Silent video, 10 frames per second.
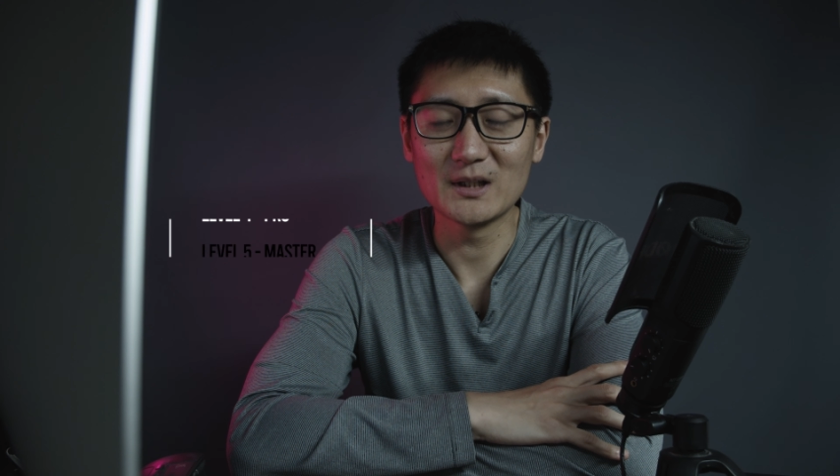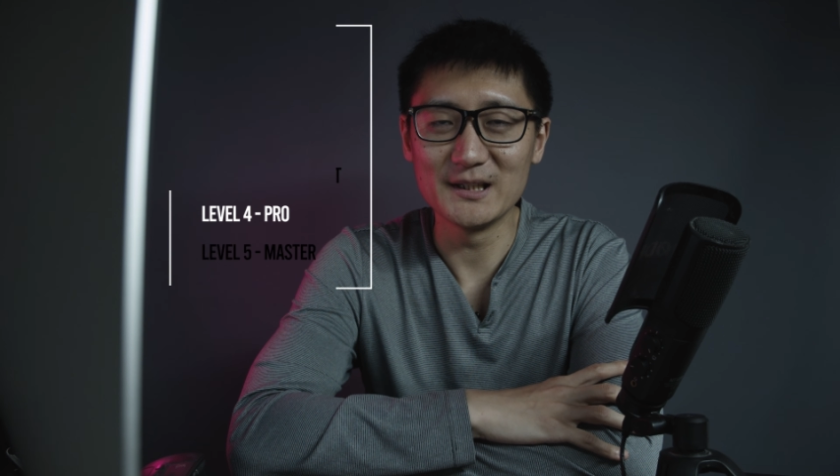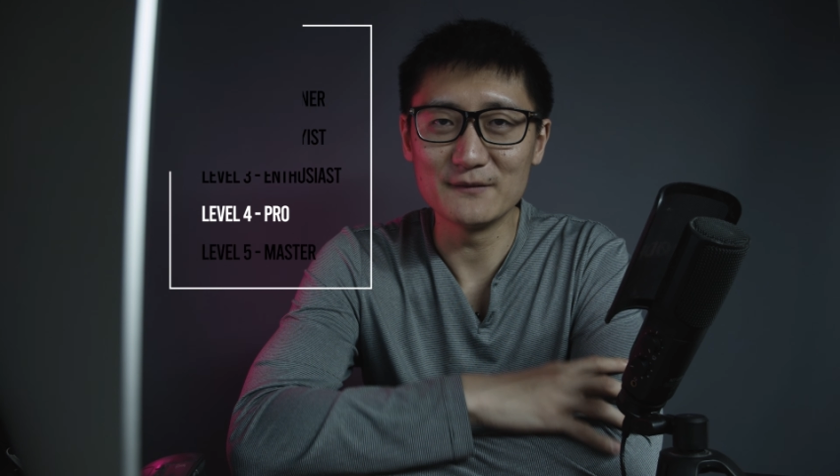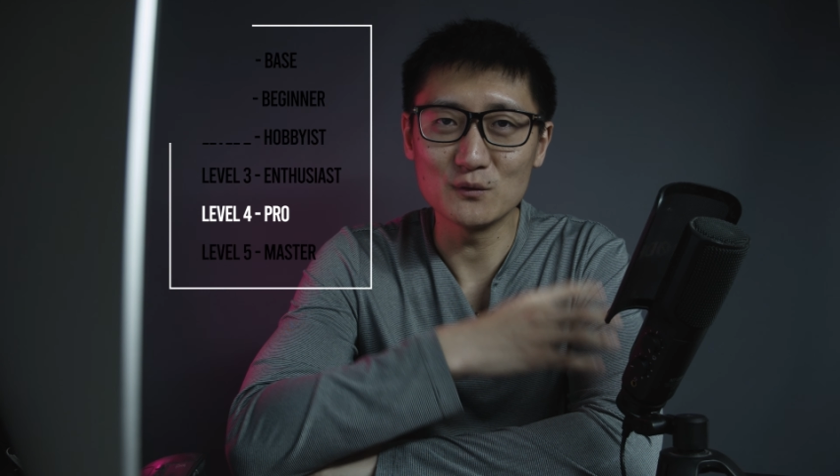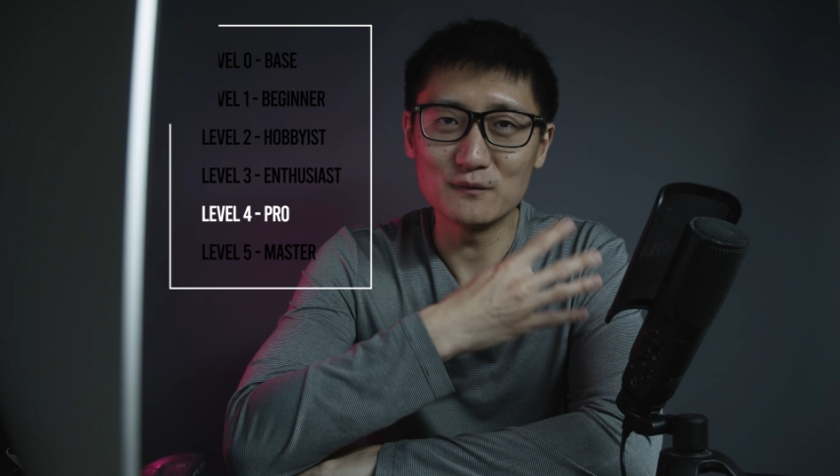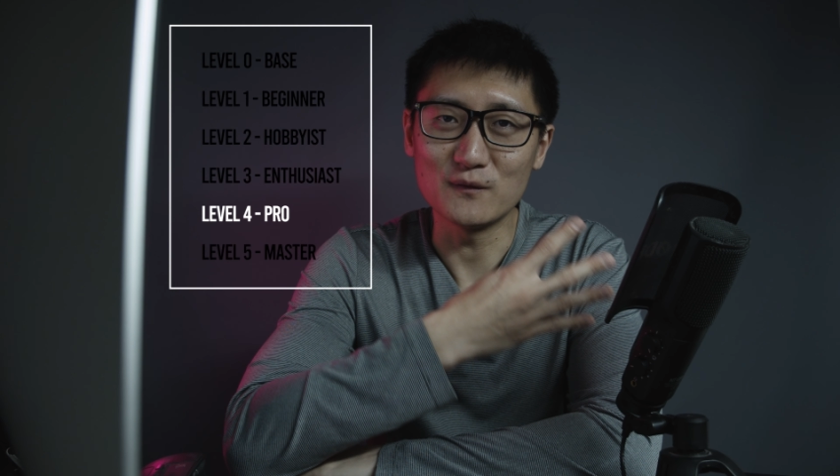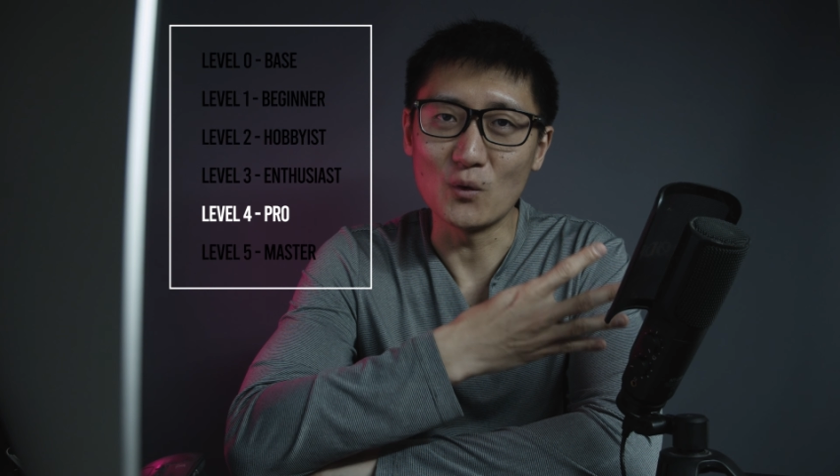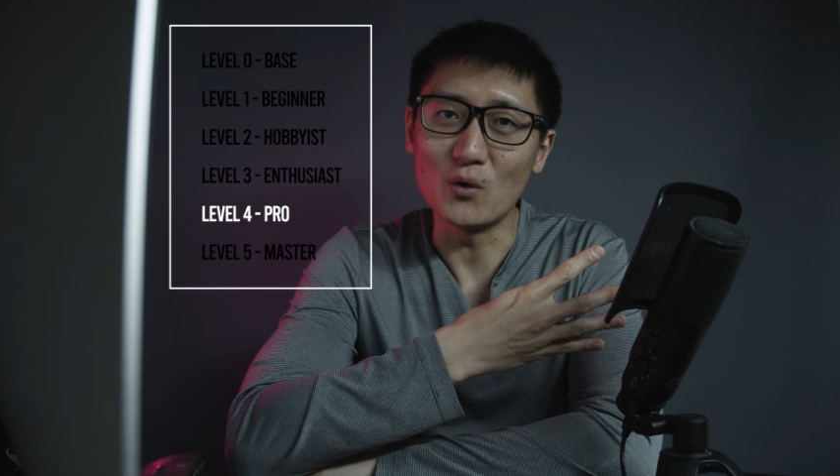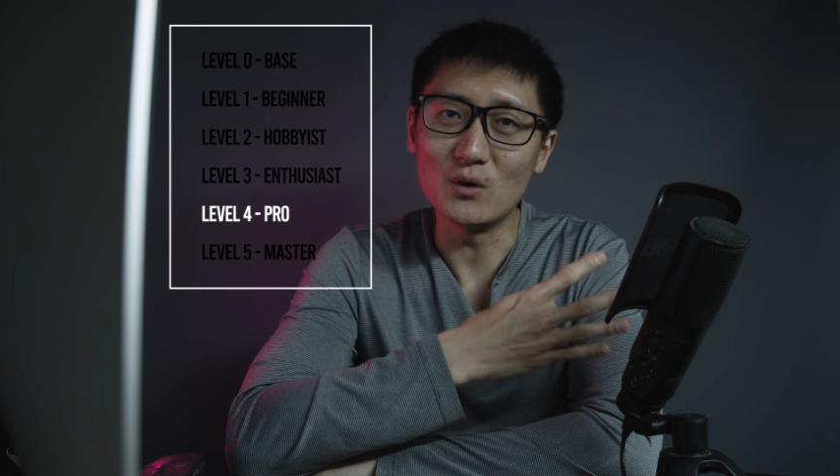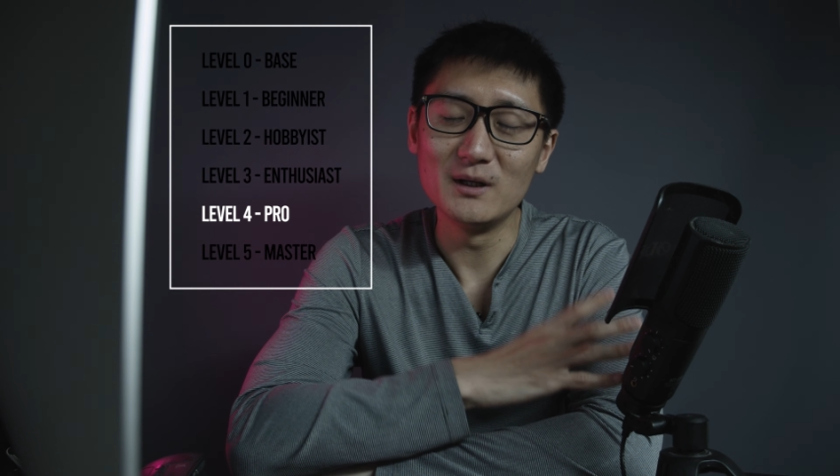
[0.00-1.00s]
Level
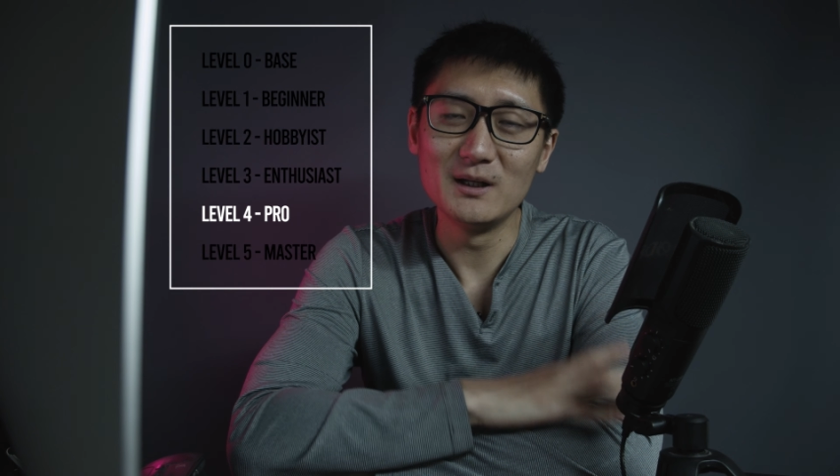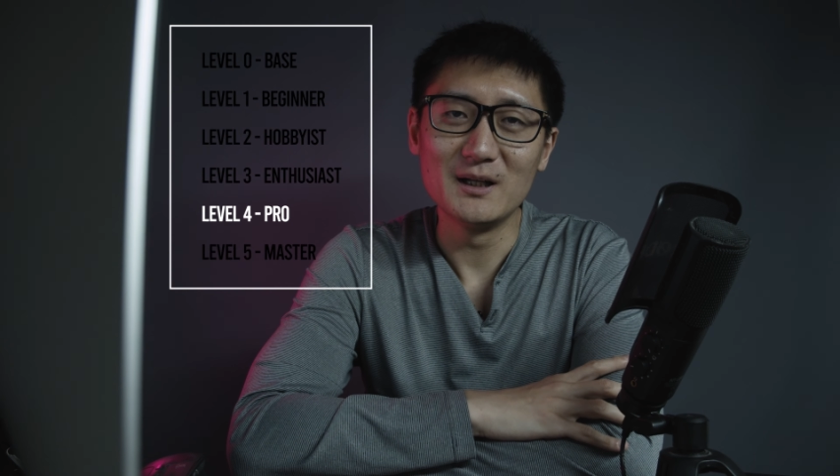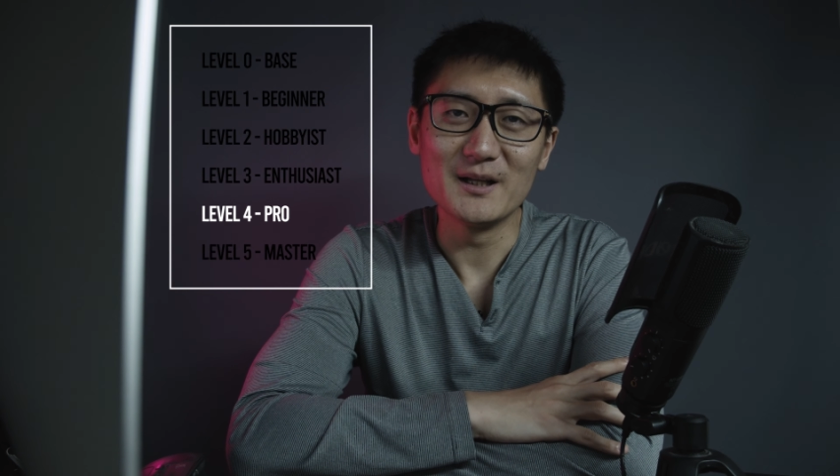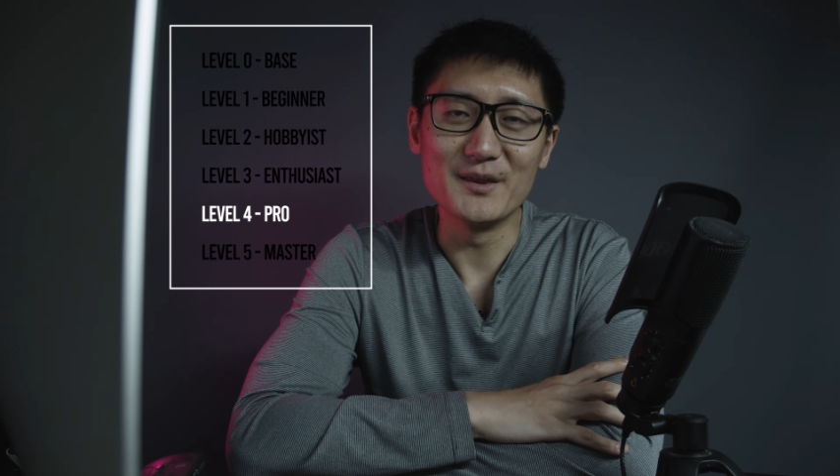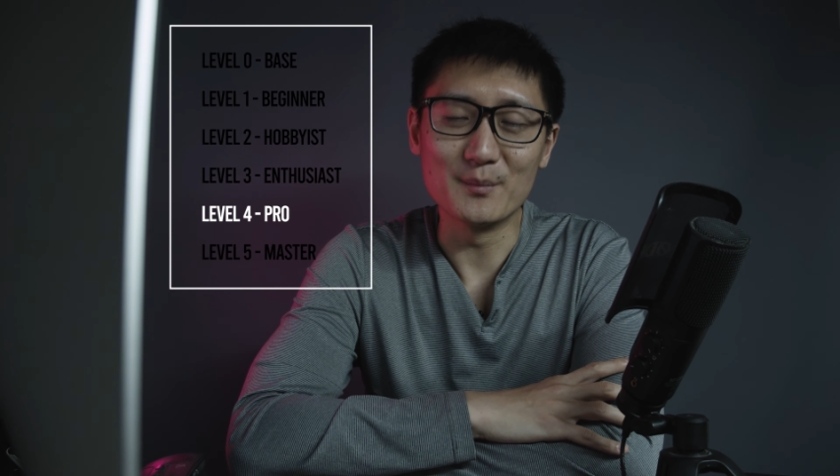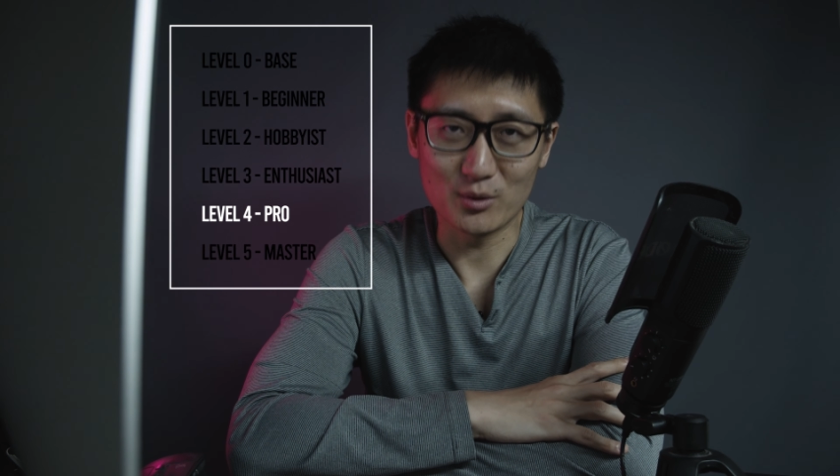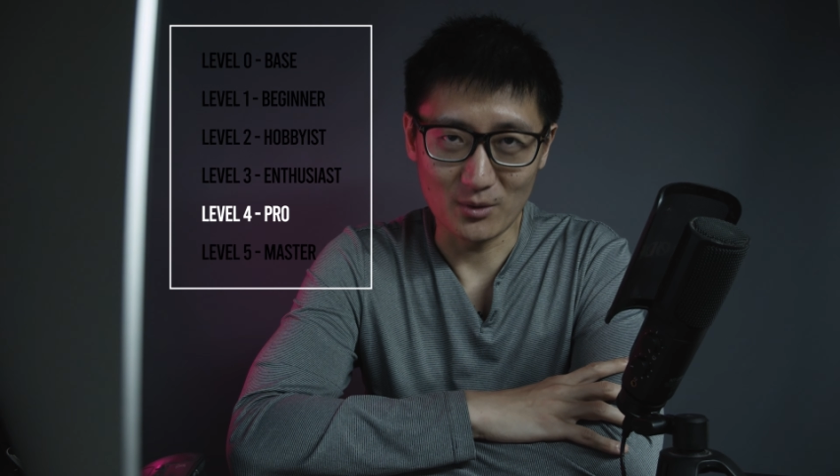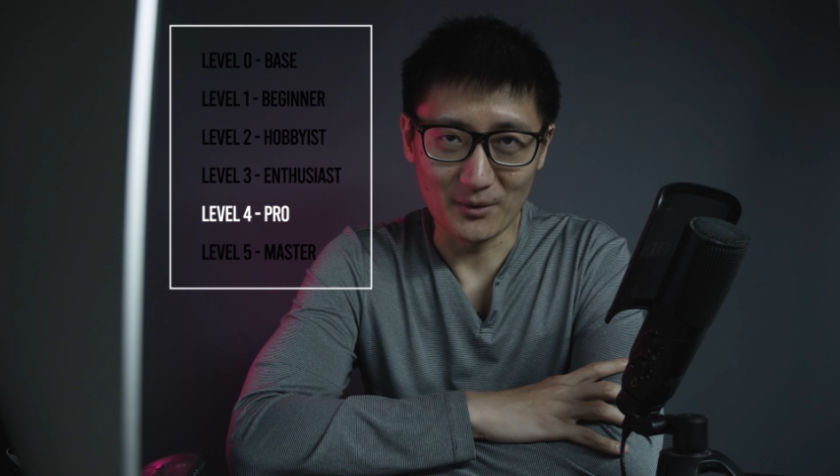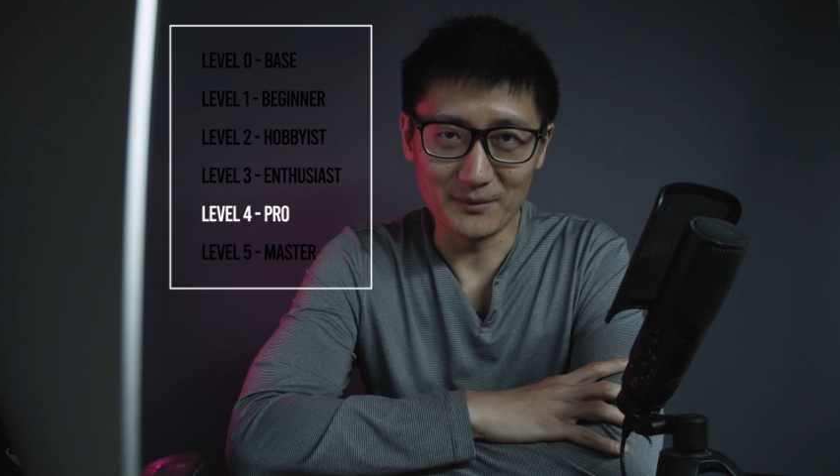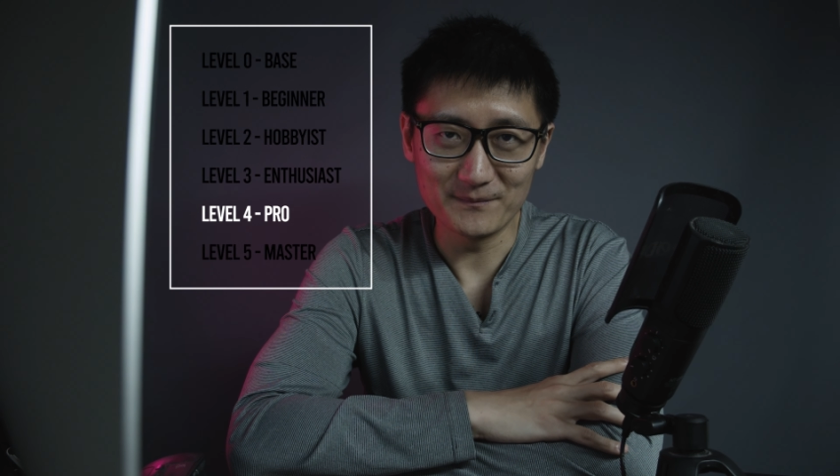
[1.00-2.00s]
4, the
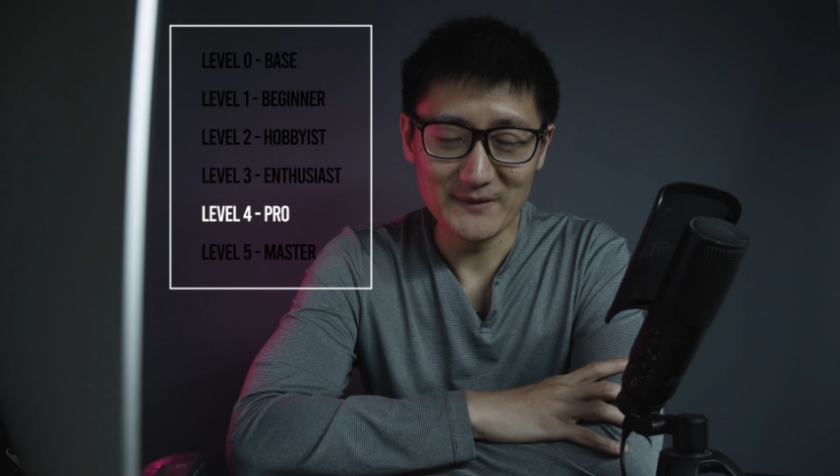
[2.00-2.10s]
pro.